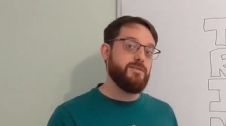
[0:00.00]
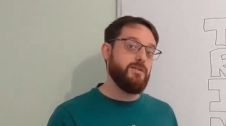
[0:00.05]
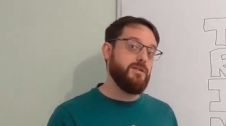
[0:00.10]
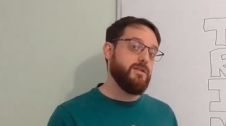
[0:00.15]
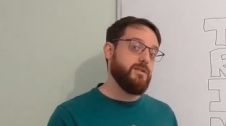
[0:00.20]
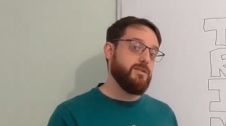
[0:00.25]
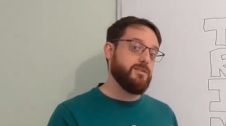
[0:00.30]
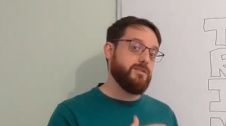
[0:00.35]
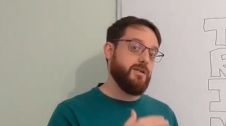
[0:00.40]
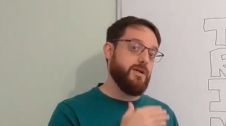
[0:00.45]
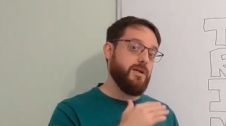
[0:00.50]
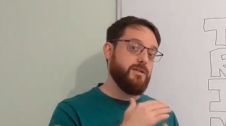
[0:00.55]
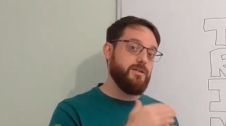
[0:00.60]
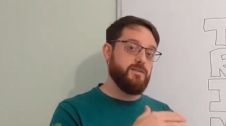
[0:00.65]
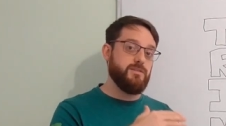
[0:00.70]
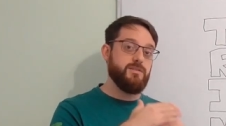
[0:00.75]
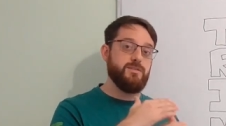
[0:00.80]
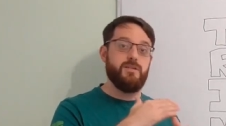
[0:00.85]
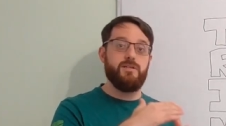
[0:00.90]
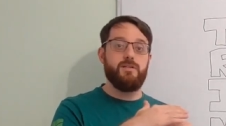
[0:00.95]
because I
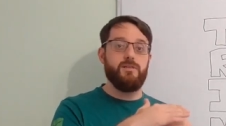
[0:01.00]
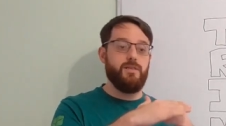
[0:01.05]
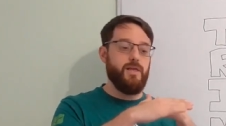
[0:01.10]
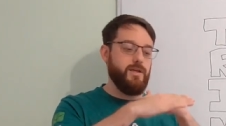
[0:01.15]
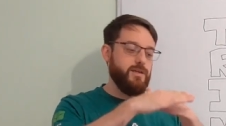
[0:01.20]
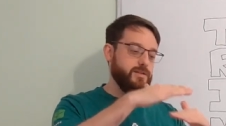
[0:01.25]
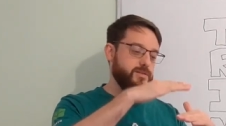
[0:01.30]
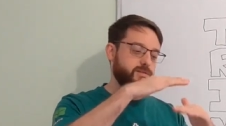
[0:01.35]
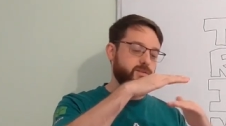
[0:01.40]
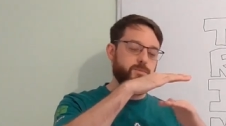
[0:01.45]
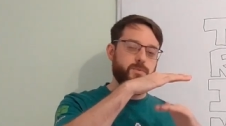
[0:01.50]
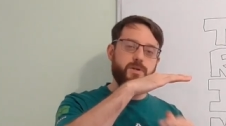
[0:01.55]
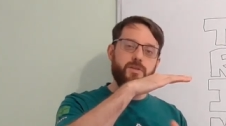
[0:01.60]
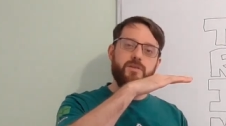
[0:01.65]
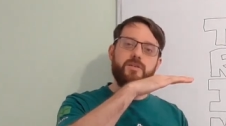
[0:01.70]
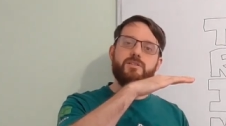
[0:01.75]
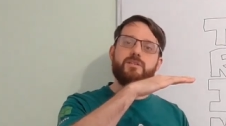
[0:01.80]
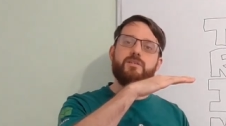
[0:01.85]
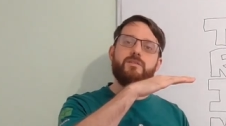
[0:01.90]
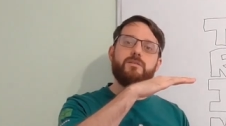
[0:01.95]
consider layers to be
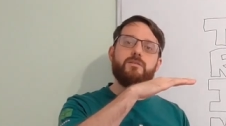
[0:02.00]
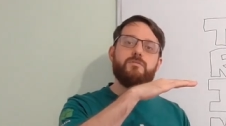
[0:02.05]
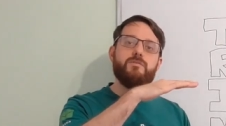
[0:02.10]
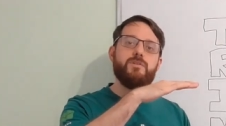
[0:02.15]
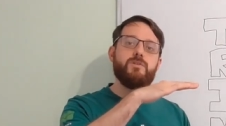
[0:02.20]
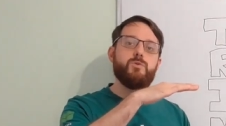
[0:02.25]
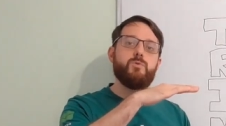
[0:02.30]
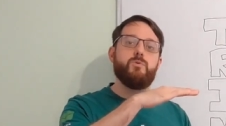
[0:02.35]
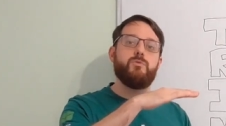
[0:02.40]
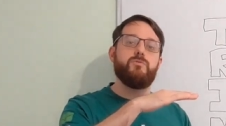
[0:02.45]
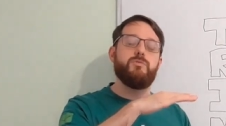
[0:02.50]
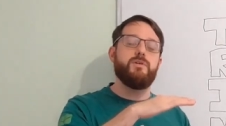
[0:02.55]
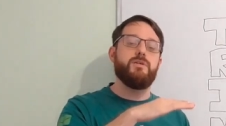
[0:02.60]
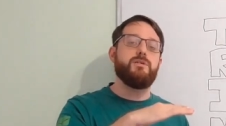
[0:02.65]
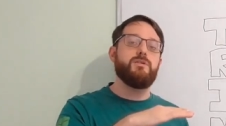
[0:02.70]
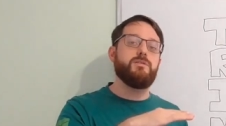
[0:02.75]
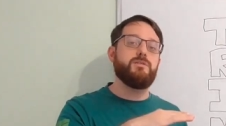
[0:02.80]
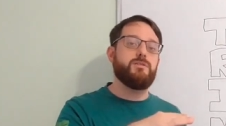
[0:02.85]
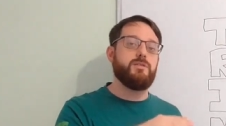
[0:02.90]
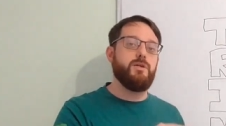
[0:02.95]
these individual
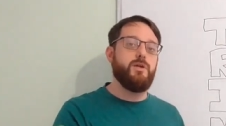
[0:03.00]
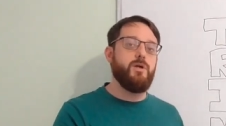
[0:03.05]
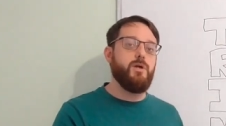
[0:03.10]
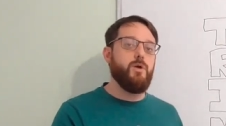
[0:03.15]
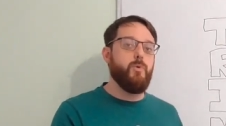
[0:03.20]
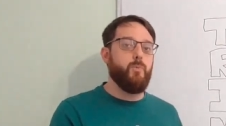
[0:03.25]
things,